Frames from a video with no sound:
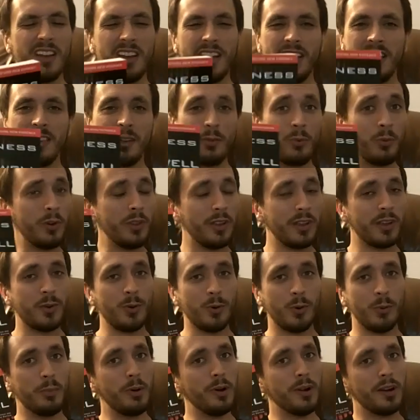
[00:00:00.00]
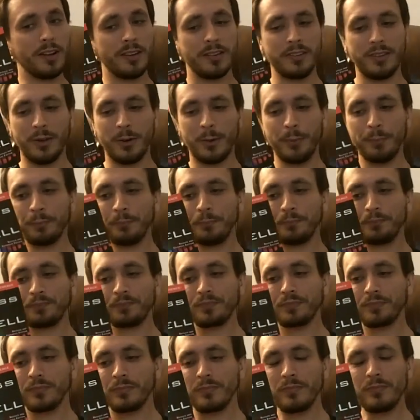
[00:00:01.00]
It's a really cool book. So
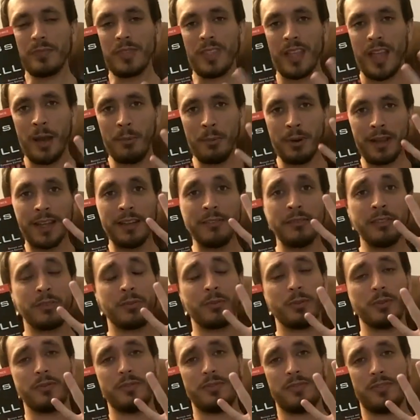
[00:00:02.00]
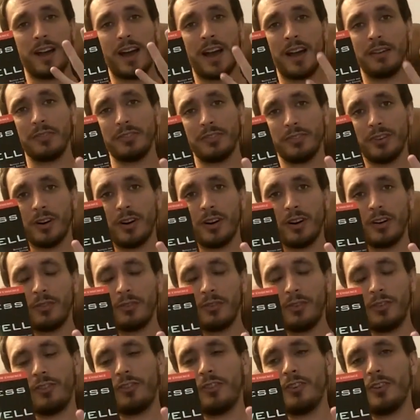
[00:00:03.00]
I'm going to give this one 5 stars
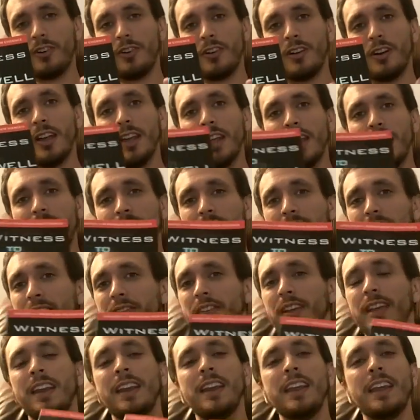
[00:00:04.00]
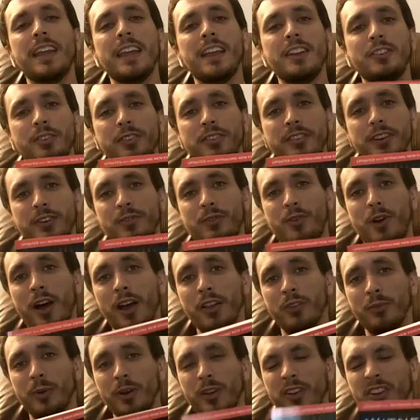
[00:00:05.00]
for sure. If you have any interest in
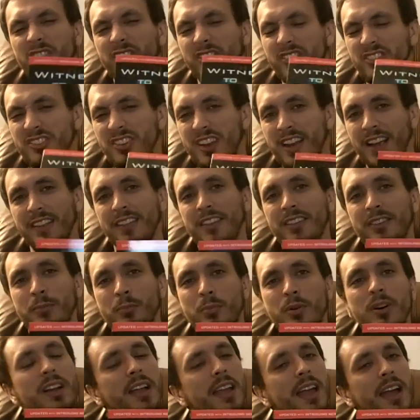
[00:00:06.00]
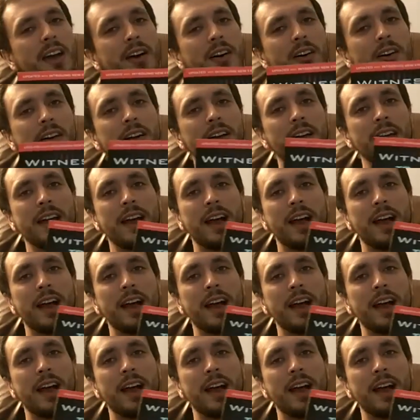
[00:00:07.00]
Roswell, you should check this book out.